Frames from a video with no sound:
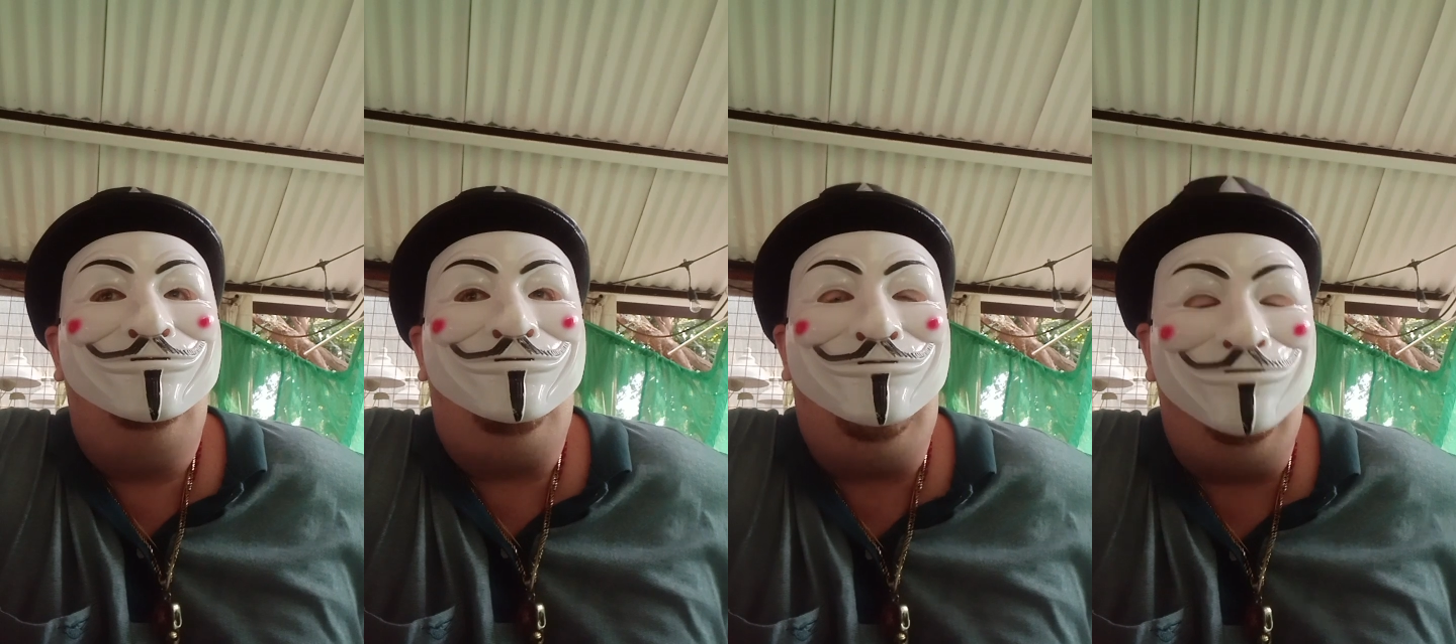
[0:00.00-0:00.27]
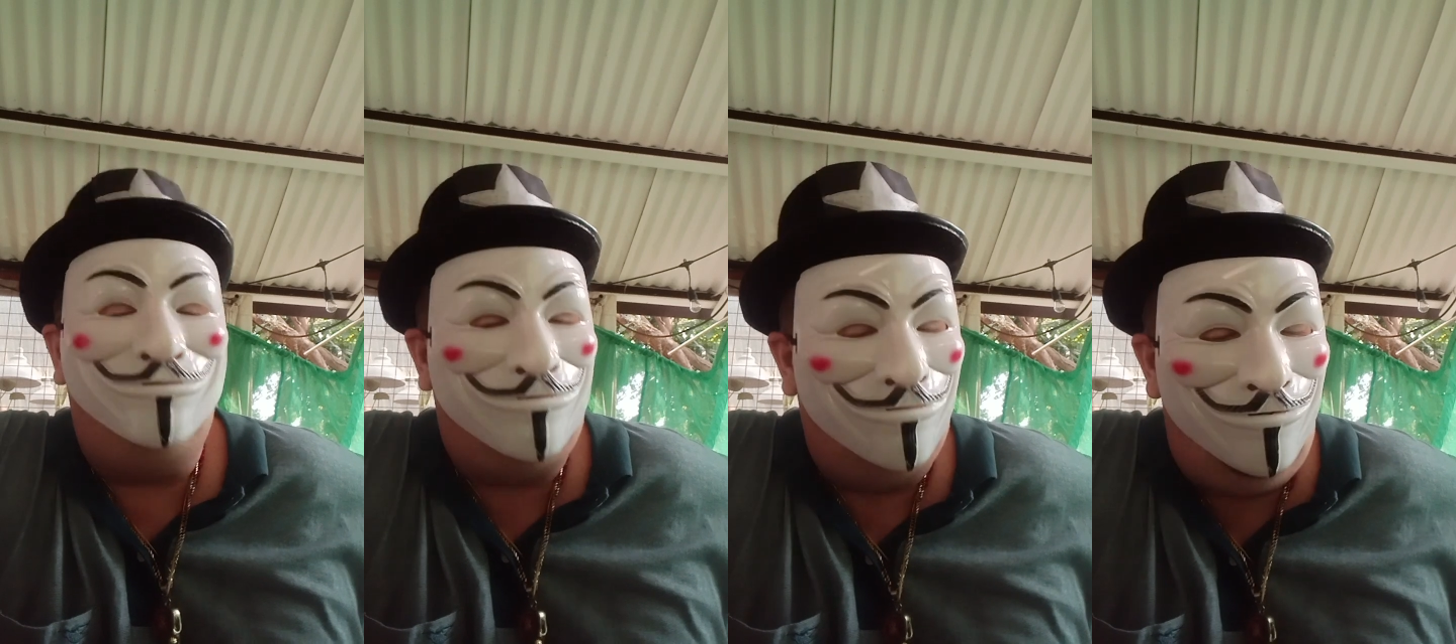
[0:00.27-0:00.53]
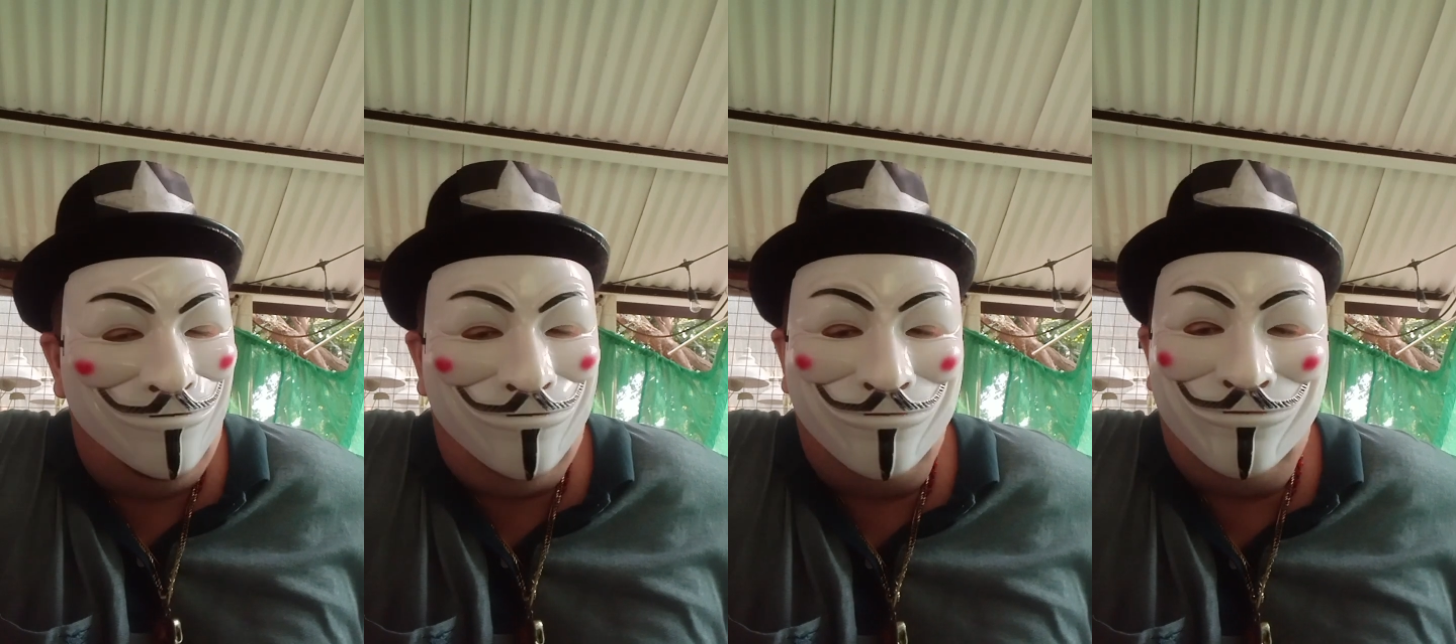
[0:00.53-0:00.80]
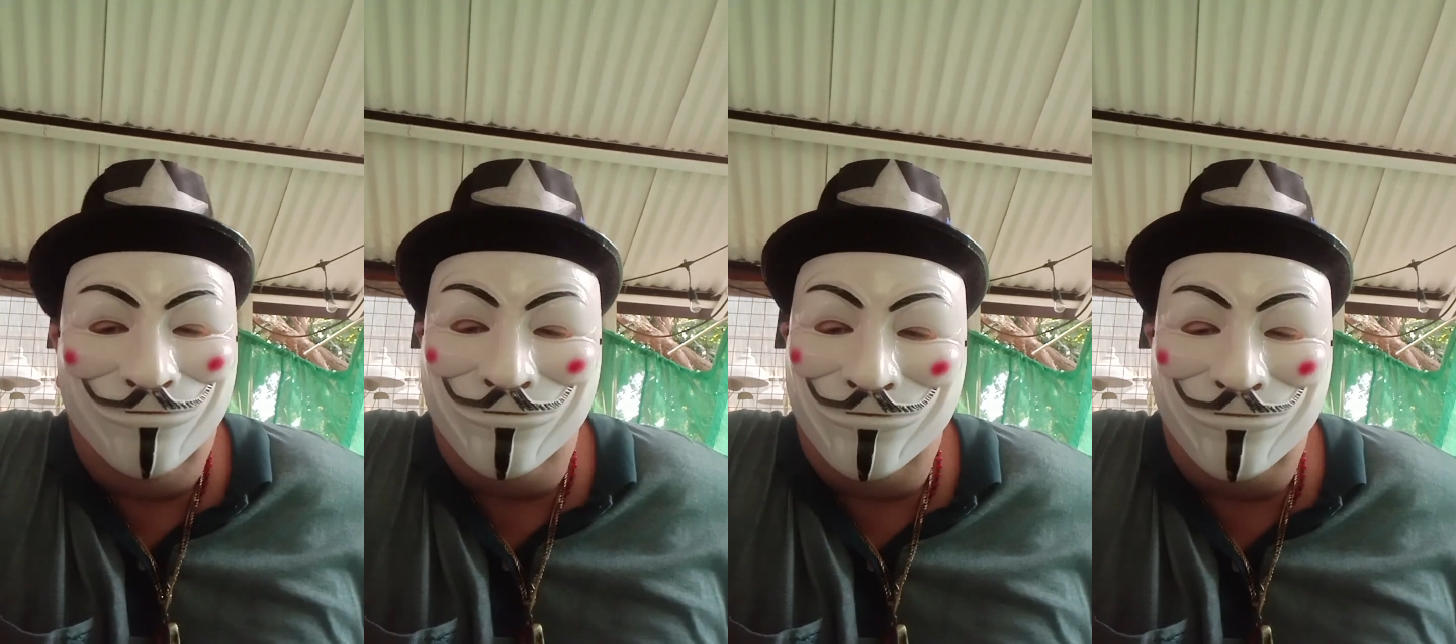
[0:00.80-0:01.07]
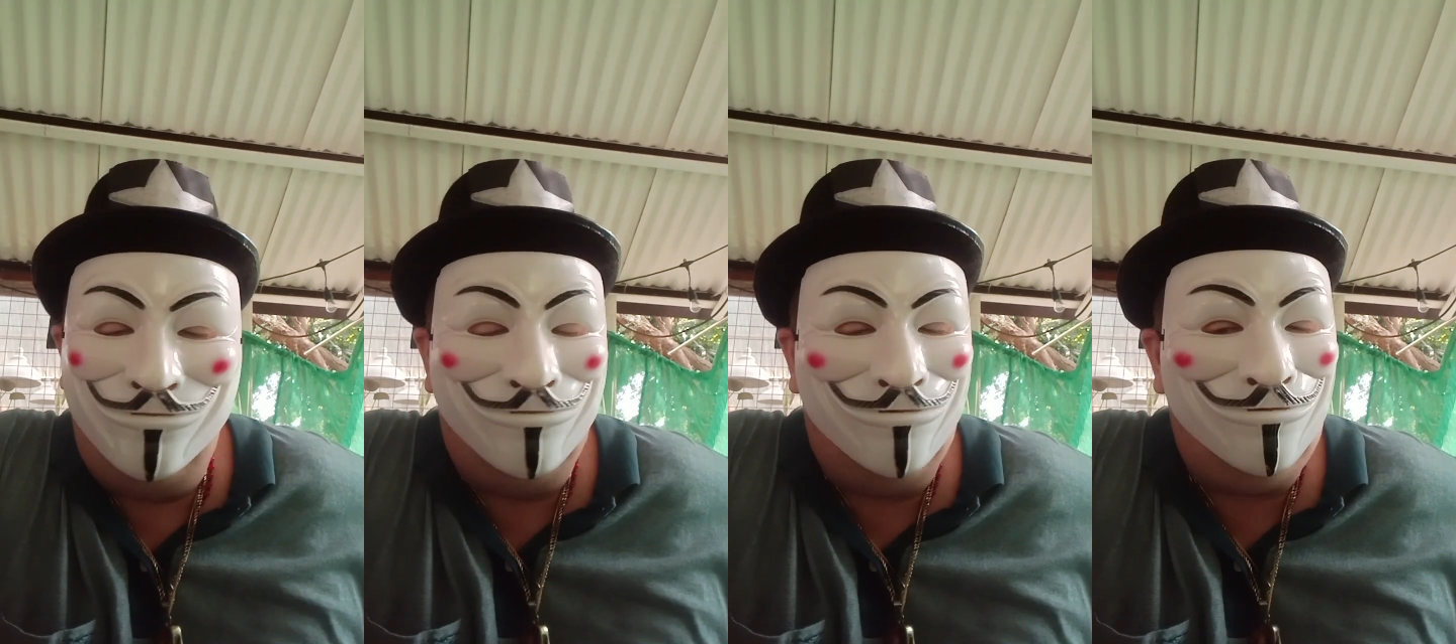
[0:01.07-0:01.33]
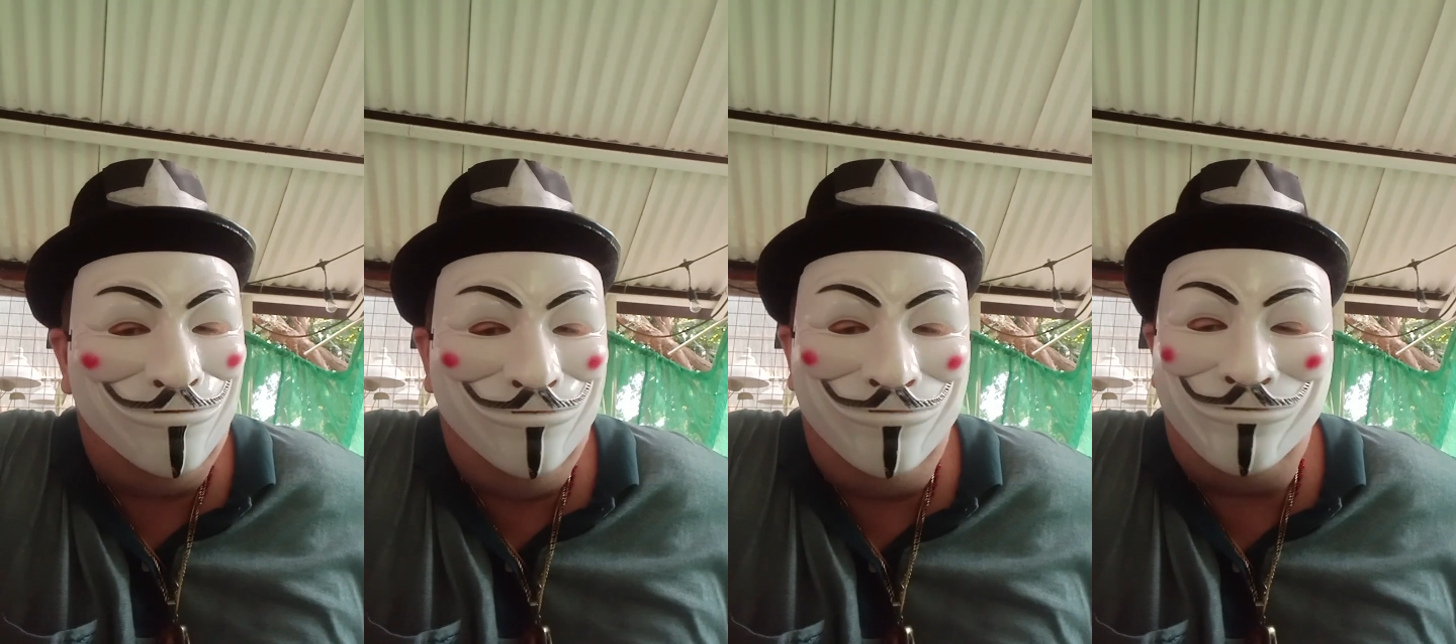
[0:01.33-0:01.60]
After I had given her
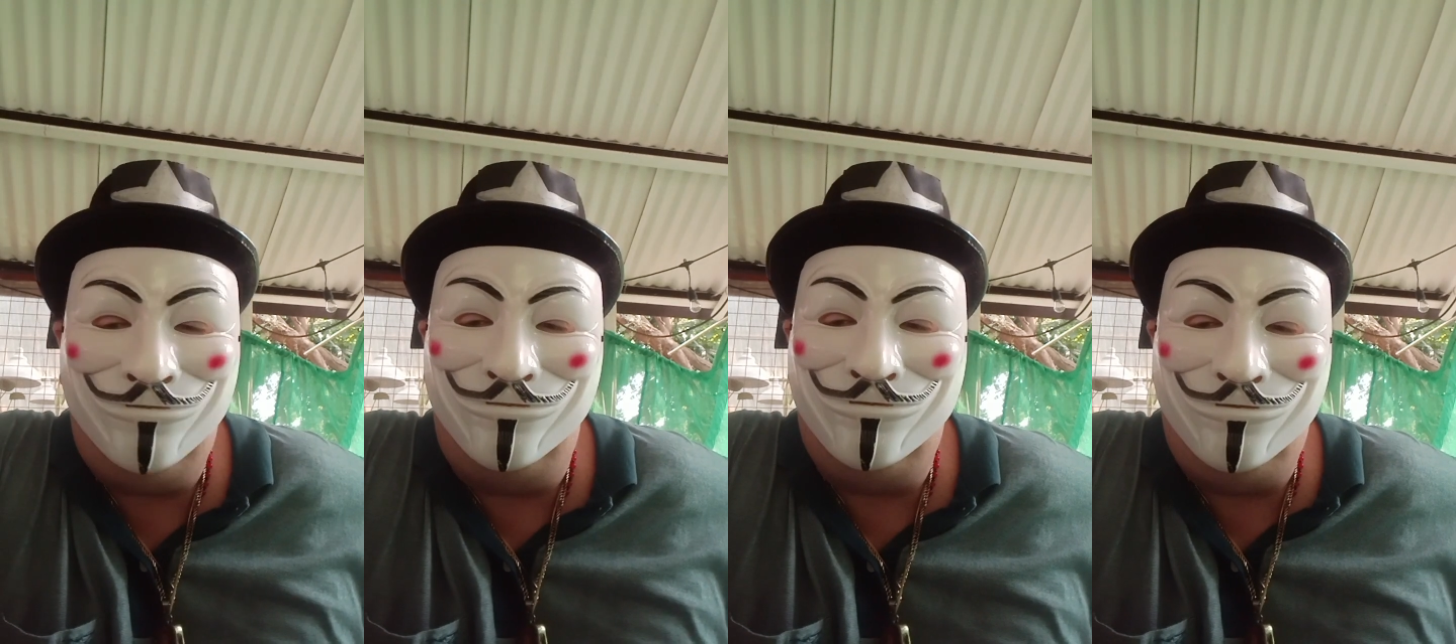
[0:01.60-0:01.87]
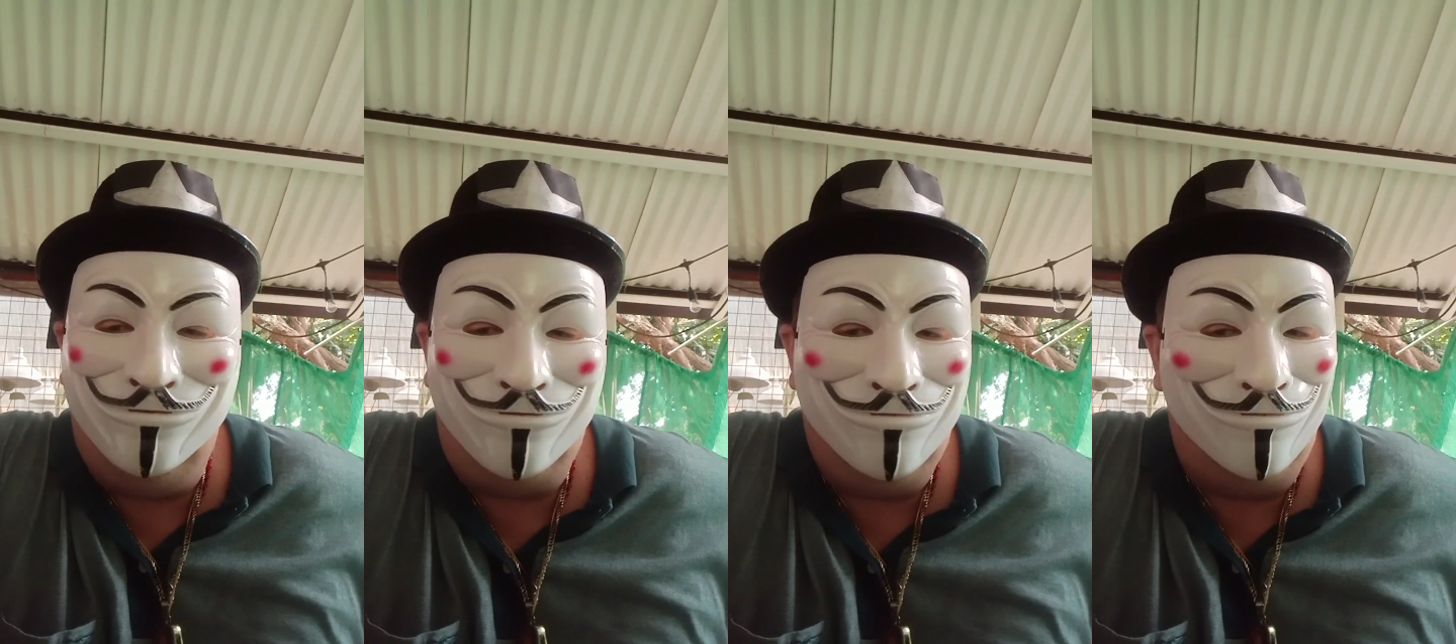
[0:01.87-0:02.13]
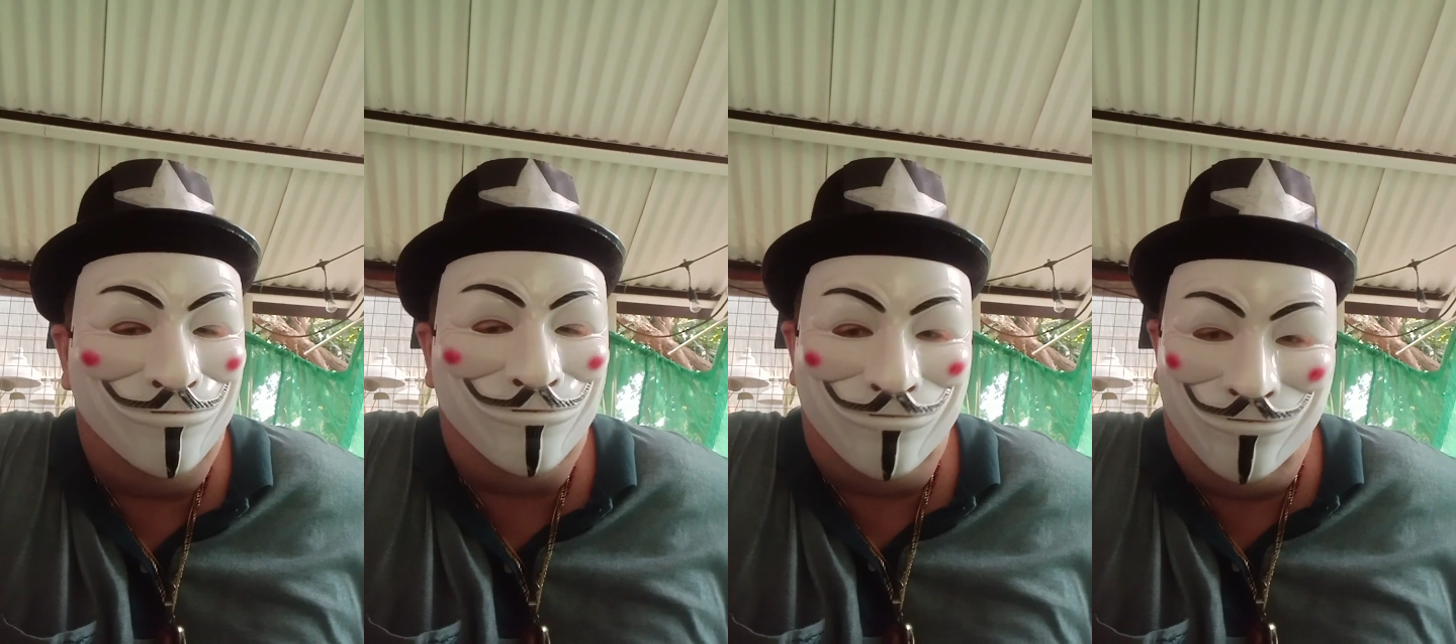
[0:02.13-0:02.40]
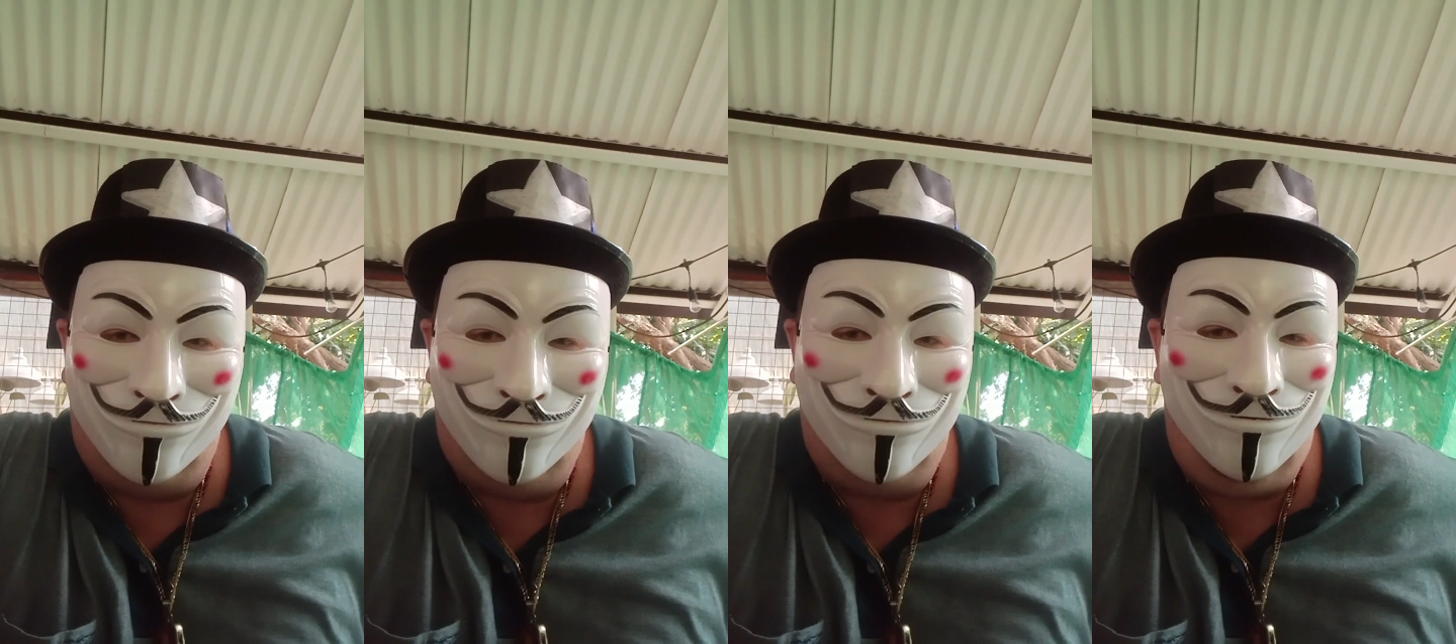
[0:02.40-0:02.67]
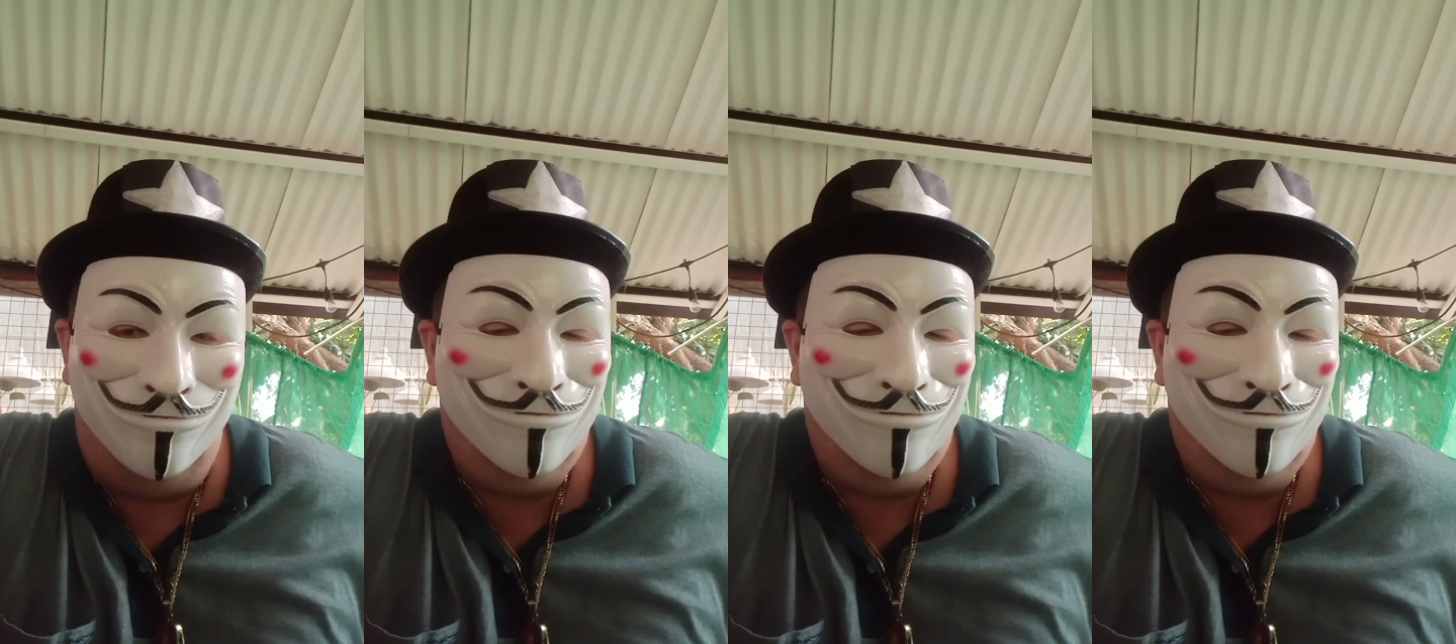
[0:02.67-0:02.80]
the keys to the kingdom of spirit.